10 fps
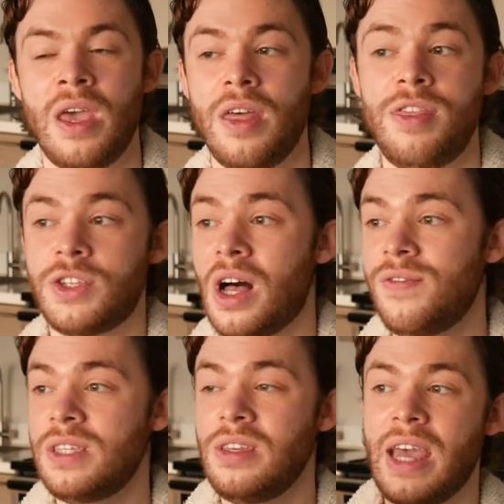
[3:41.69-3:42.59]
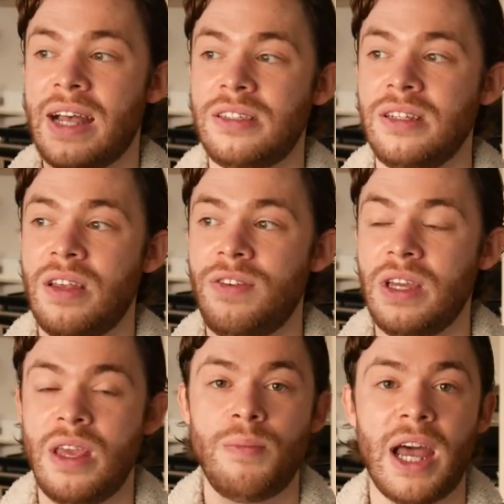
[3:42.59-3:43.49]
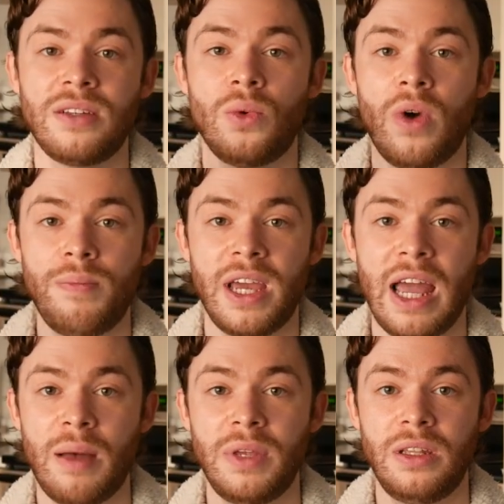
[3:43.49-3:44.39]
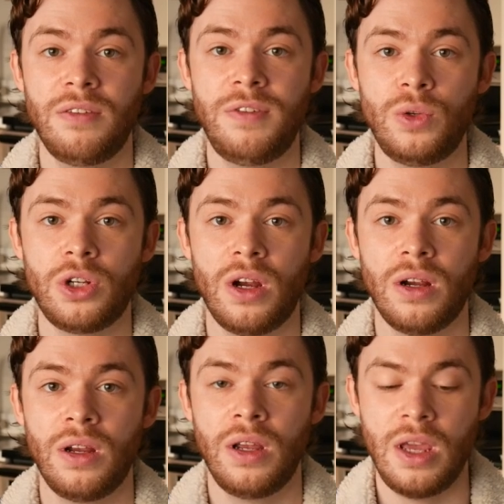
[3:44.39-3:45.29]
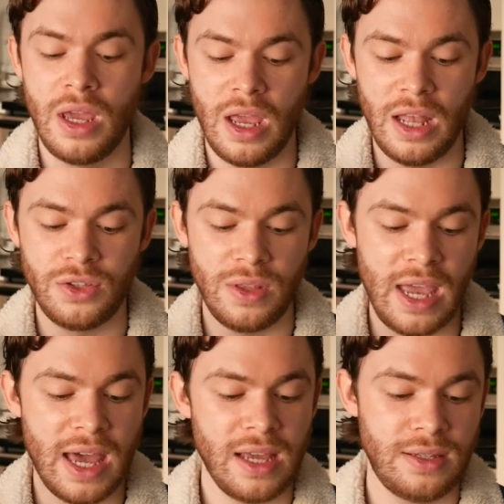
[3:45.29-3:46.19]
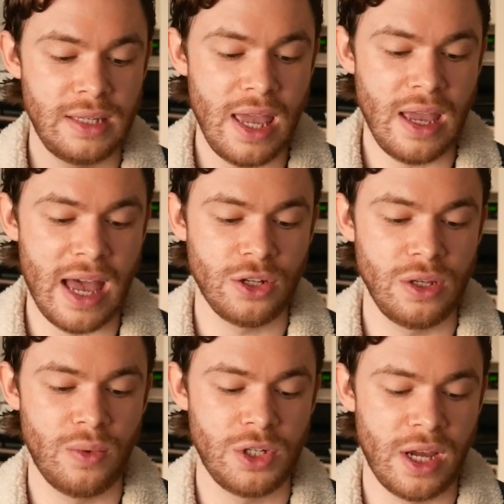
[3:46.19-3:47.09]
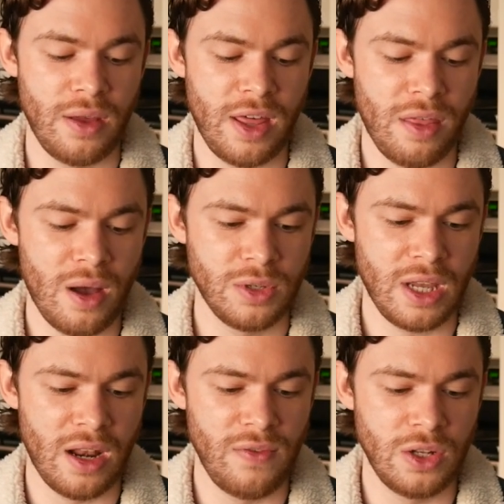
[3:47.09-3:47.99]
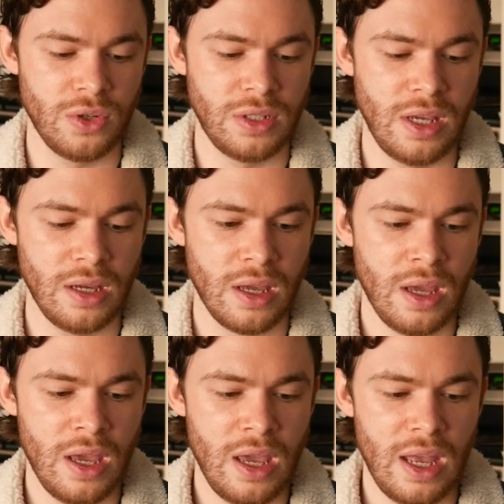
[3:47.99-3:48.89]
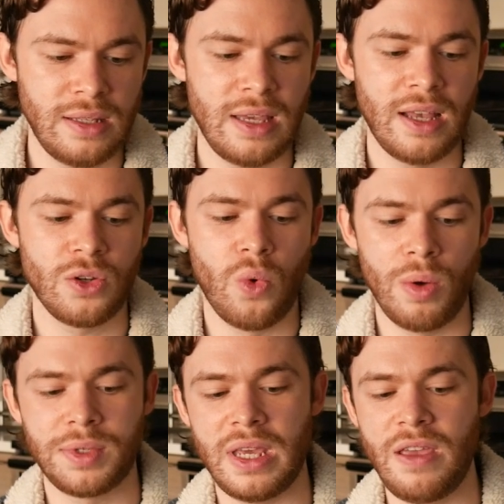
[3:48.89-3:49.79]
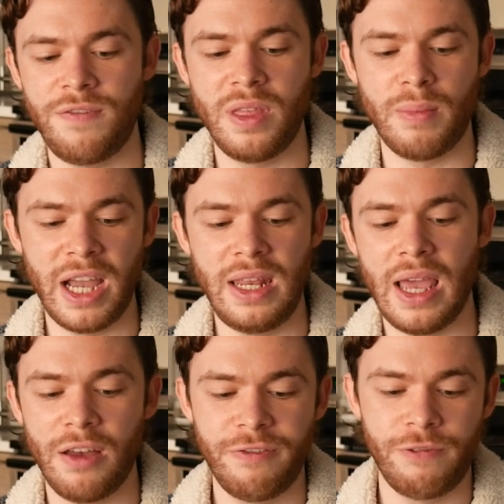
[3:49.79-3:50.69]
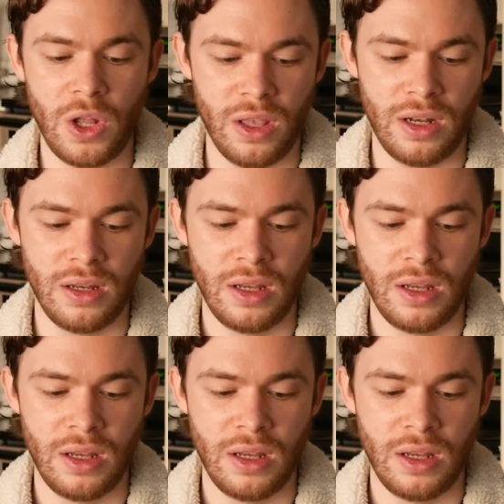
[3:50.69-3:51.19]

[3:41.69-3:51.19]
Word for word: This obviously has significant impacts of what might happen in the future. And so they had a saying, actually, which I thought was kind of interesting. It says, quote, "If the mighty have fallen,"